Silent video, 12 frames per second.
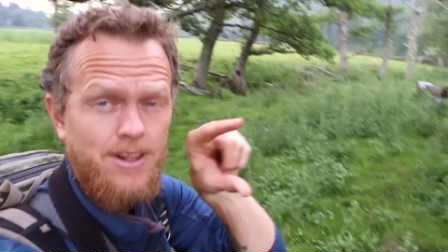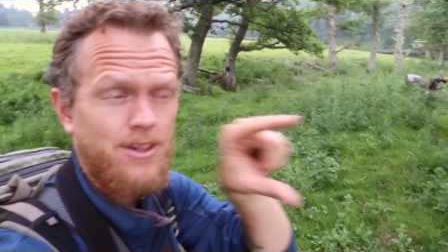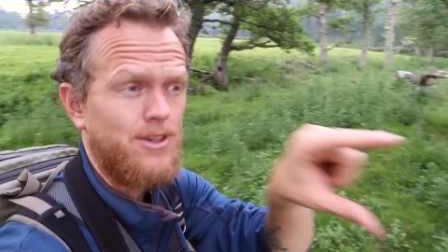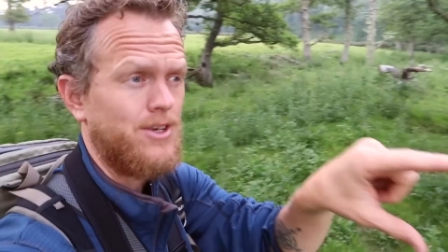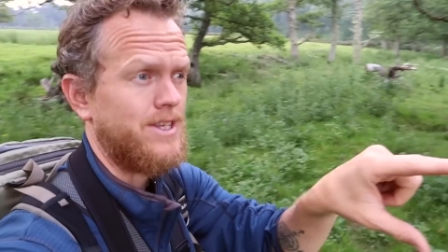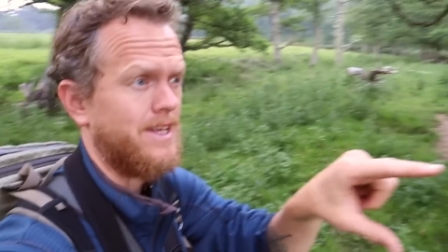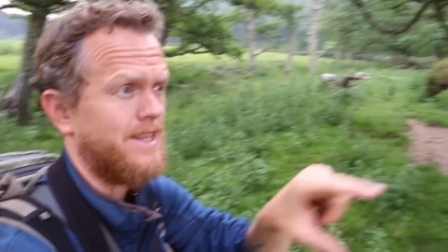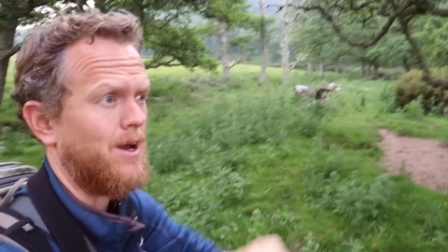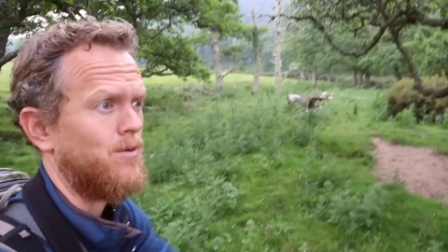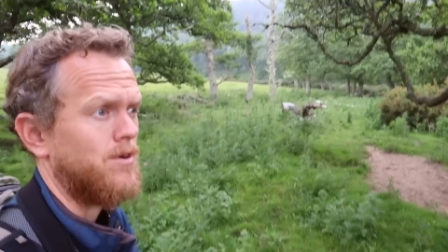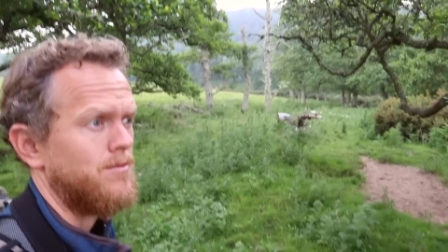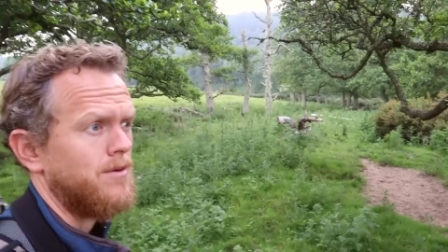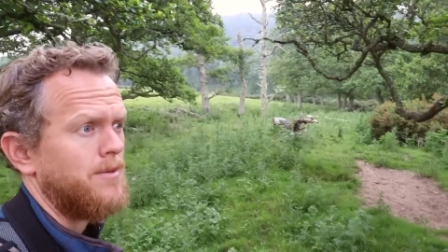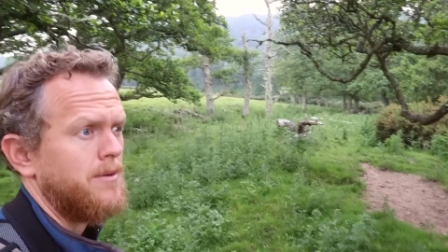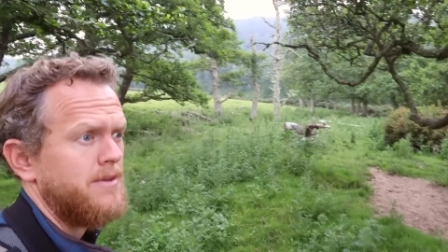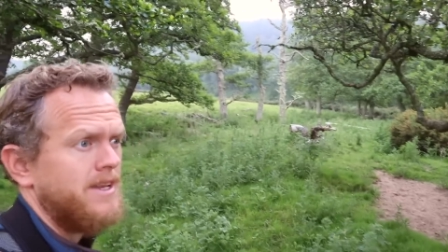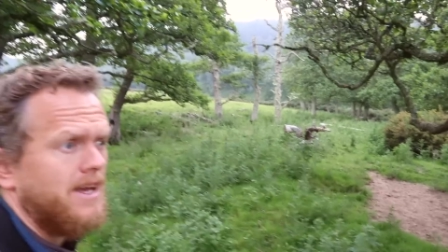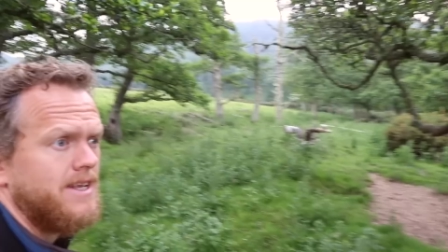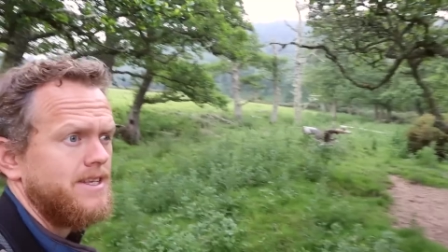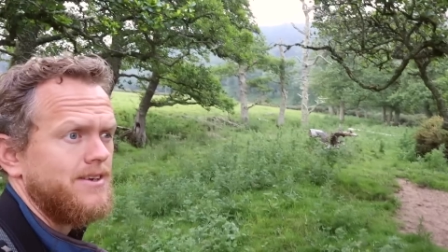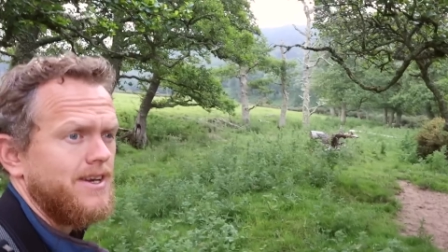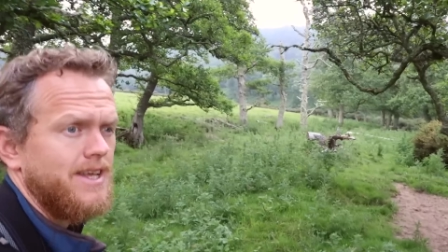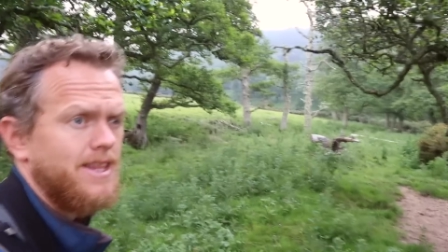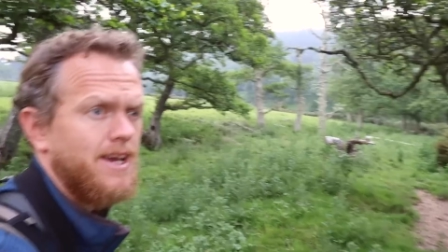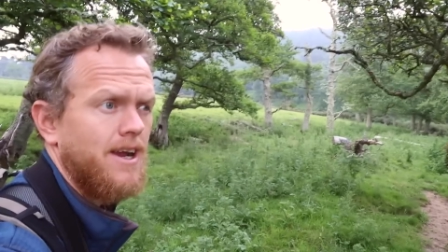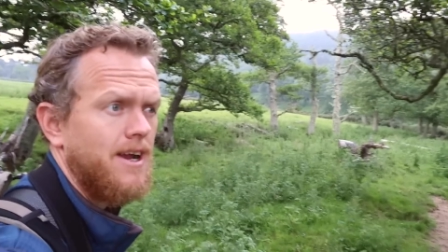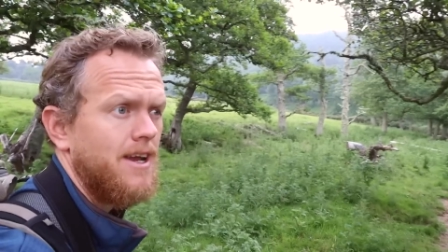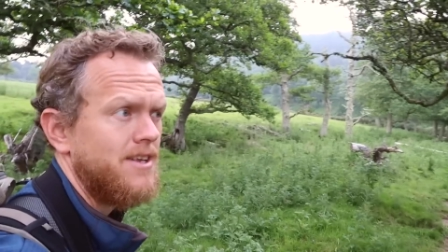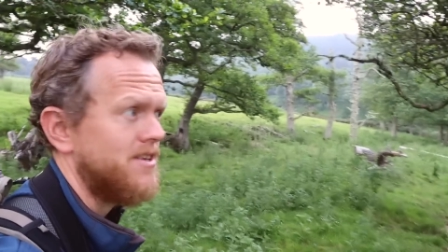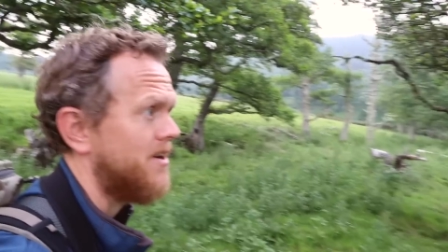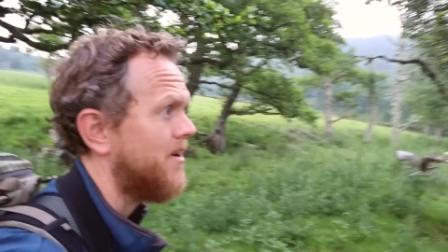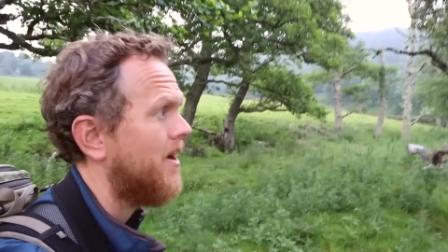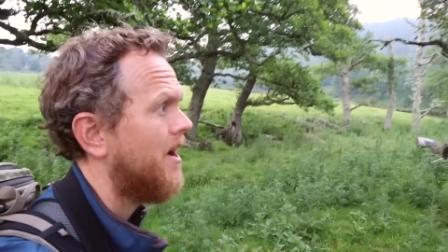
It looks like that warbler might be nesting right there, so